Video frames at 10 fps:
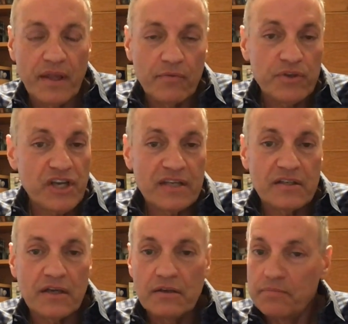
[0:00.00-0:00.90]
which has
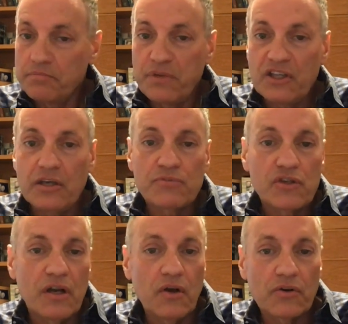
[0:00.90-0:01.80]
a medium
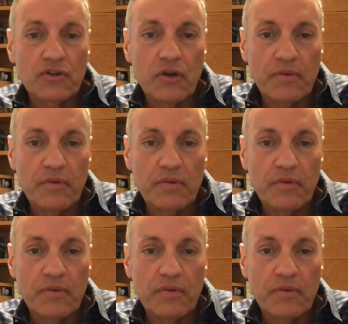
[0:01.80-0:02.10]
long-term